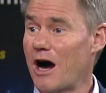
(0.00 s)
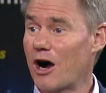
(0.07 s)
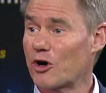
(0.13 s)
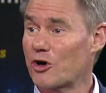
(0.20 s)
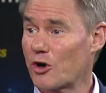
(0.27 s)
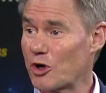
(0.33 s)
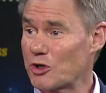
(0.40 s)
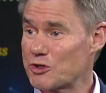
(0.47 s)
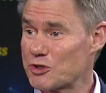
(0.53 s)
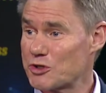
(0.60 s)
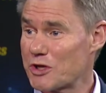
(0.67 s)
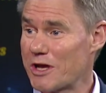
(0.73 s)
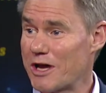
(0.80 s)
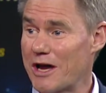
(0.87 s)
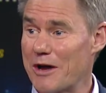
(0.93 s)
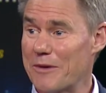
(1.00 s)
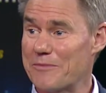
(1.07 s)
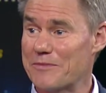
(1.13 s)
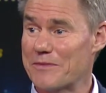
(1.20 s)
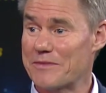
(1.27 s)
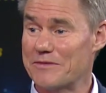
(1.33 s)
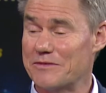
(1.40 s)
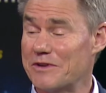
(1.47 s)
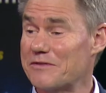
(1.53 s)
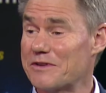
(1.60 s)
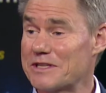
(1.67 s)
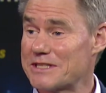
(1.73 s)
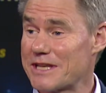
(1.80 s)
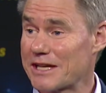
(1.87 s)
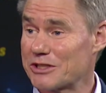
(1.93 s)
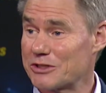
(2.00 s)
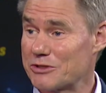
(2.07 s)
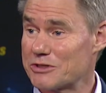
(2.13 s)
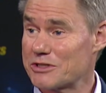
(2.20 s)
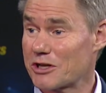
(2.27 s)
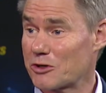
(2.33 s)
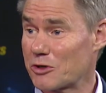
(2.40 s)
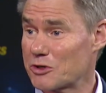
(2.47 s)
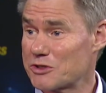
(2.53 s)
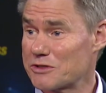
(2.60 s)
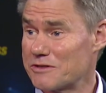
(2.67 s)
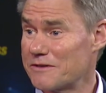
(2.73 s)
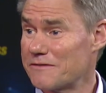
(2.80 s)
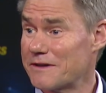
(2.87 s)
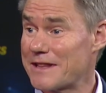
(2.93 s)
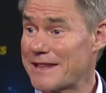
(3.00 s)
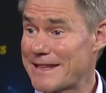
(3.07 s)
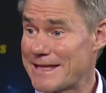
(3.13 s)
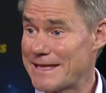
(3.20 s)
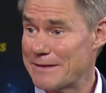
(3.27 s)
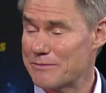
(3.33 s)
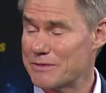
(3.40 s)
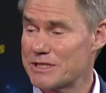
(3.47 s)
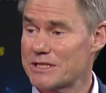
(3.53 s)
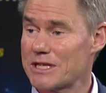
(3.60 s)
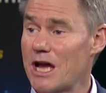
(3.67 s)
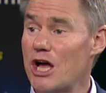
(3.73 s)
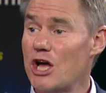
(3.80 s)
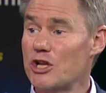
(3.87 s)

across um, different sectors, across different themes